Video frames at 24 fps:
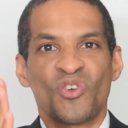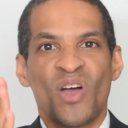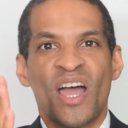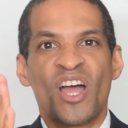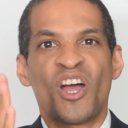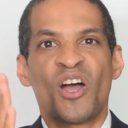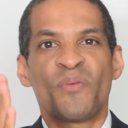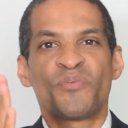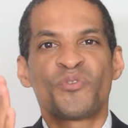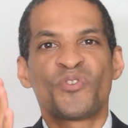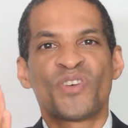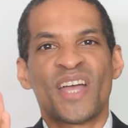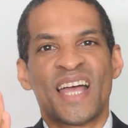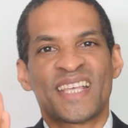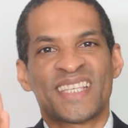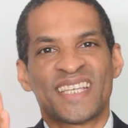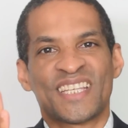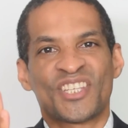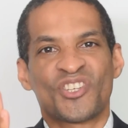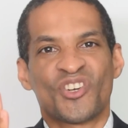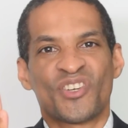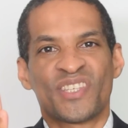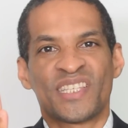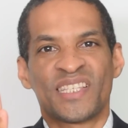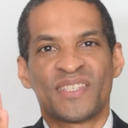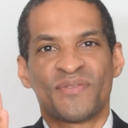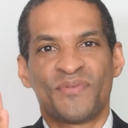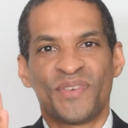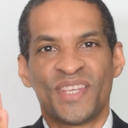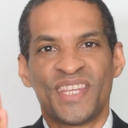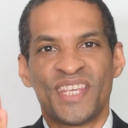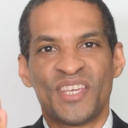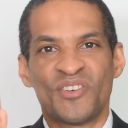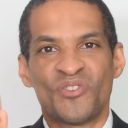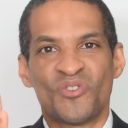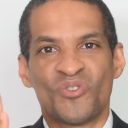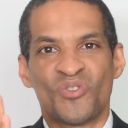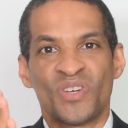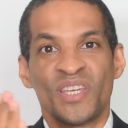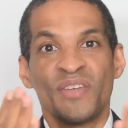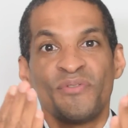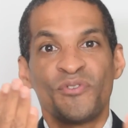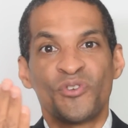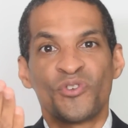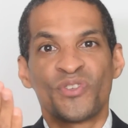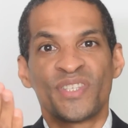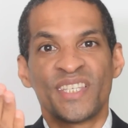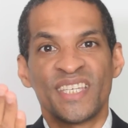I hope you guys enjoyed this video.
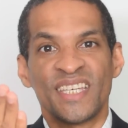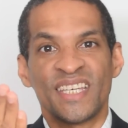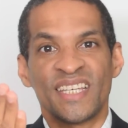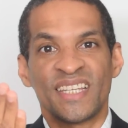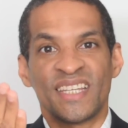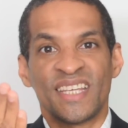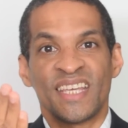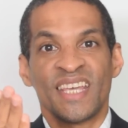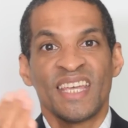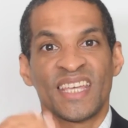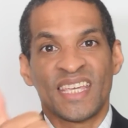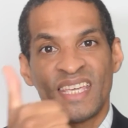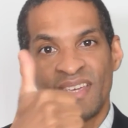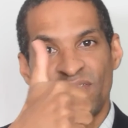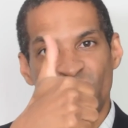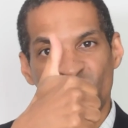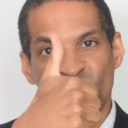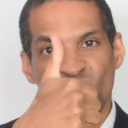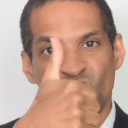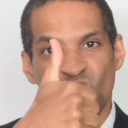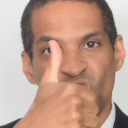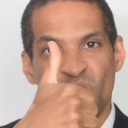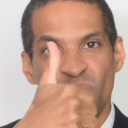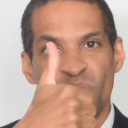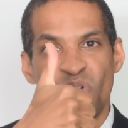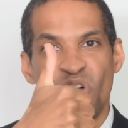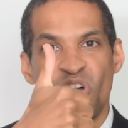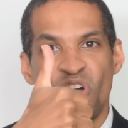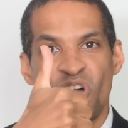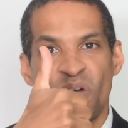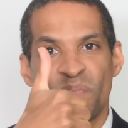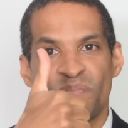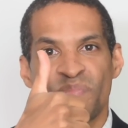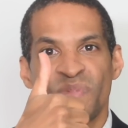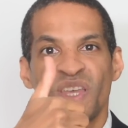If you did, give us a thumbs up,